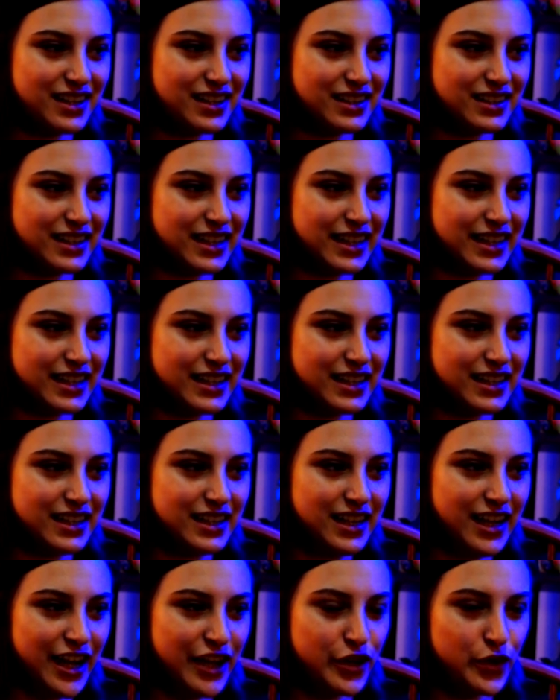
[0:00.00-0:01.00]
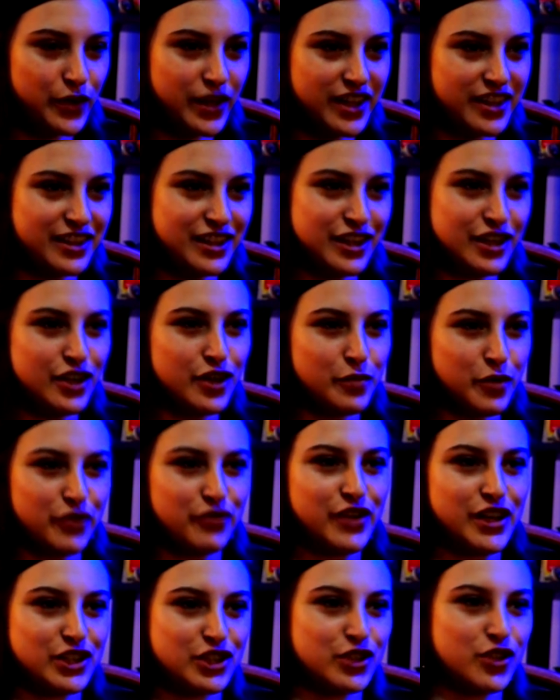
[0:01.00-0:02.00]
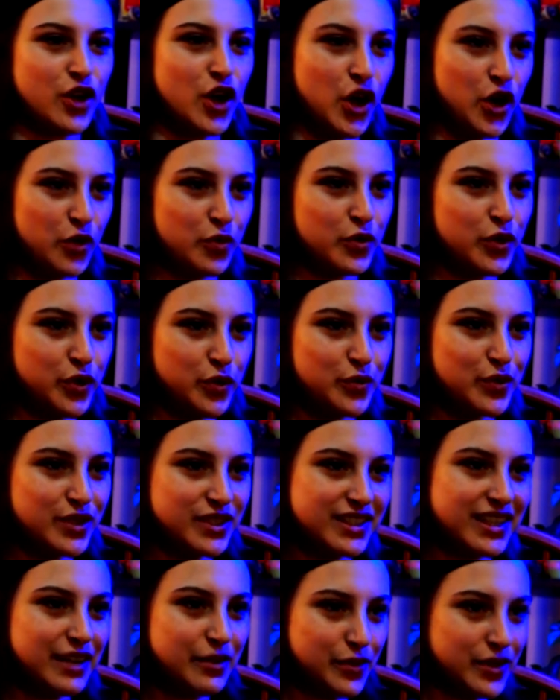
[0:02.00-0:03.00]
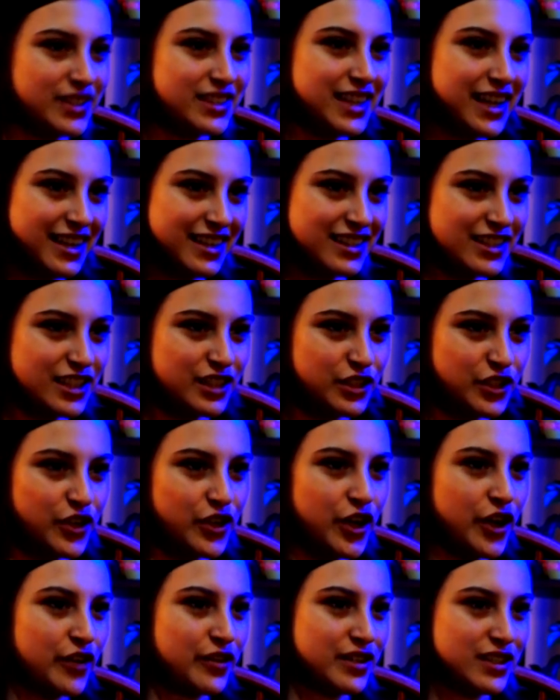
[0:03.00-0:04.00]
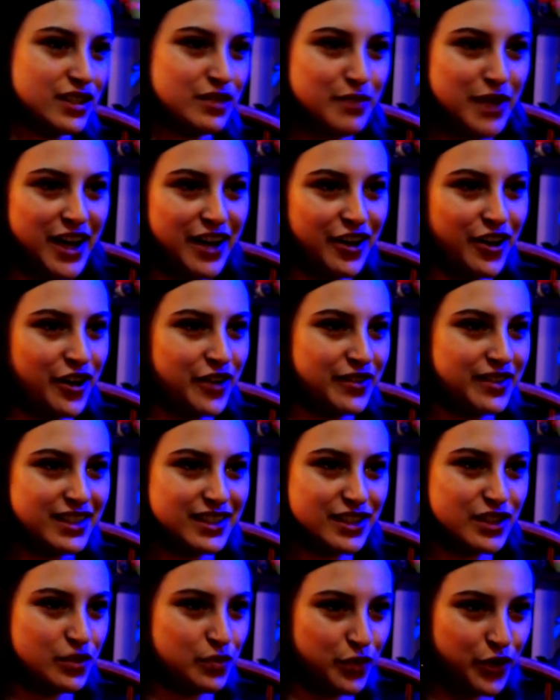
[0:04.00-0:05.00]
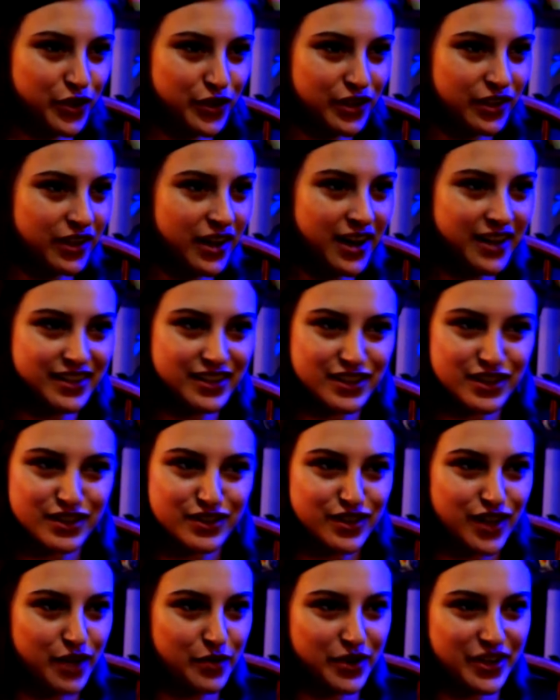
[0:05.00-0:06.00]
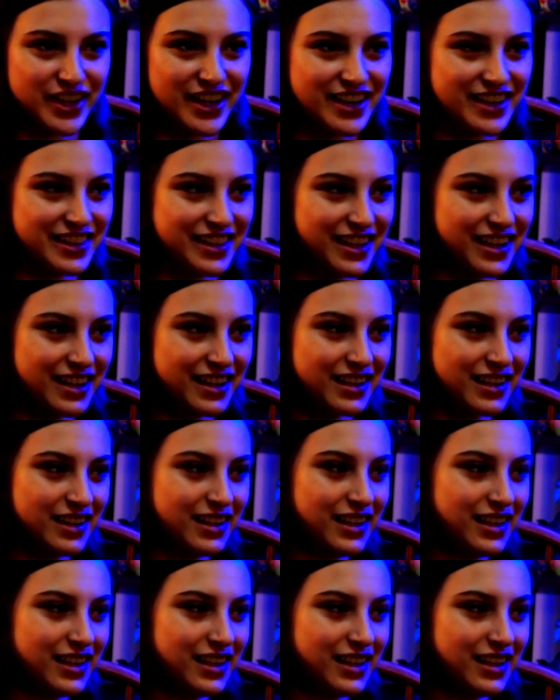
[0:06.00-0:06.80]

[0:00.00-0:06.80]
Like I know like the professional art world will say this is good art, this is bad art, this is worth a lot, this is not worth anything.